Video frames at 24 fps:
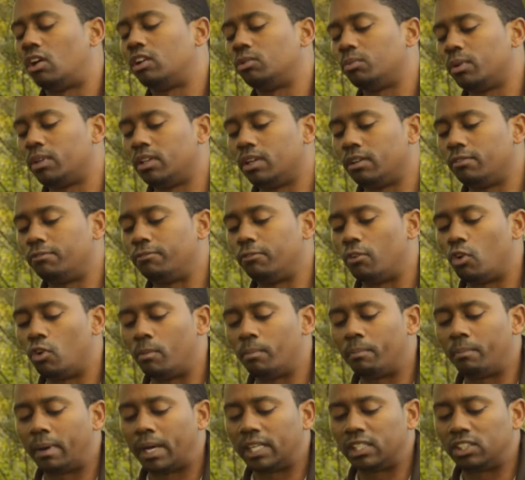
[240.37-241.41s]
with the reform
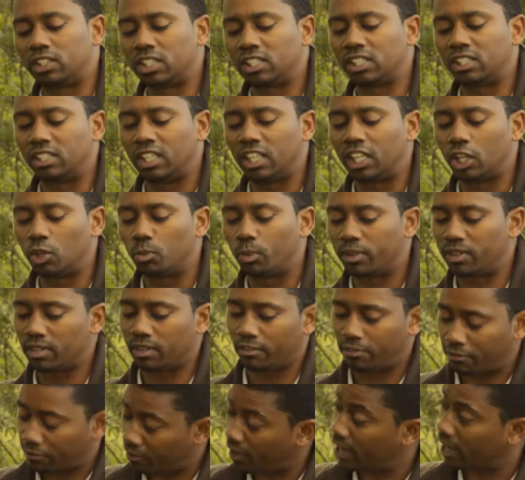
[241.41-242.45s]
by just dealing with the
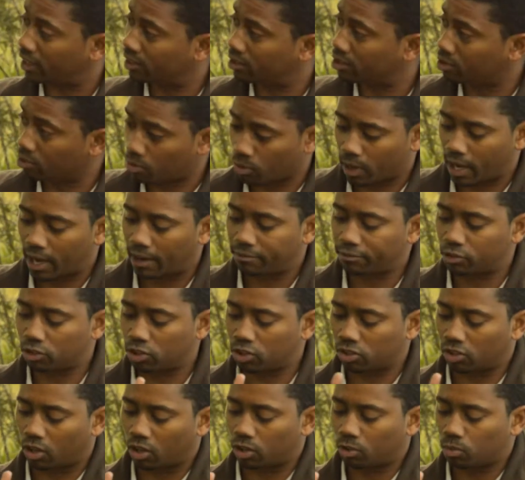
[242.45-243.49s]
effect. We have to
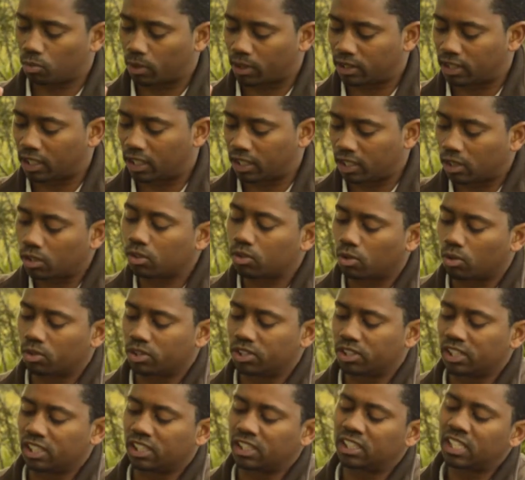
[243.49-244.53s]
start what the real
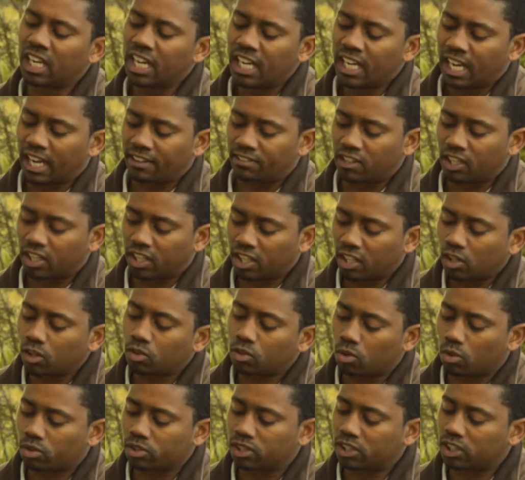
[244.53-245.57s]
cause is, and the real
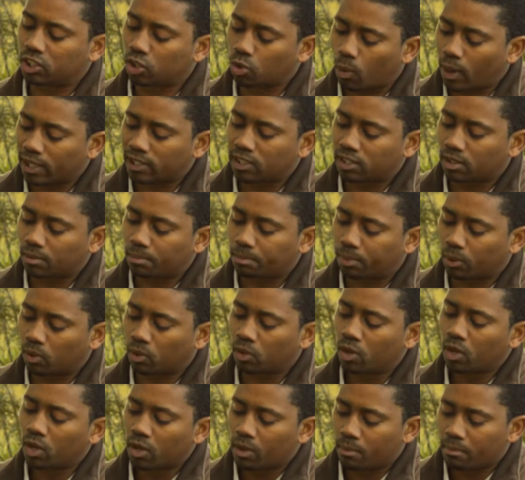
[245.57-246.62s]
cause is quite simple.
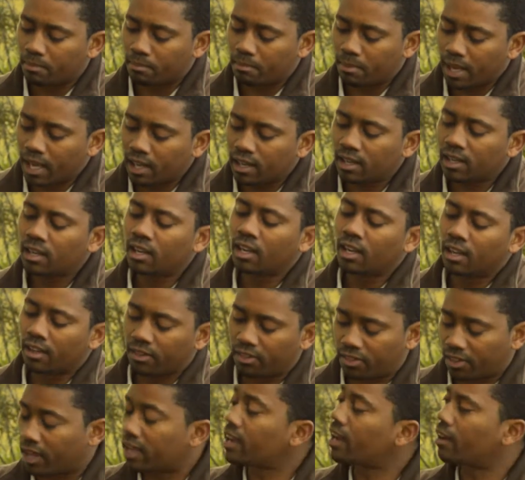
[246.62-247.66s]
Men,
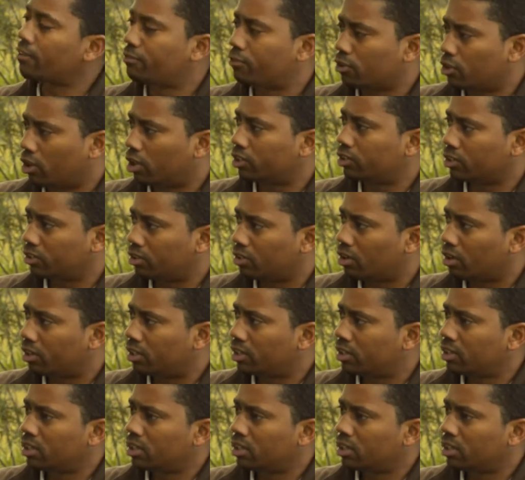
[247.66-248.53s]
they have forgotten God.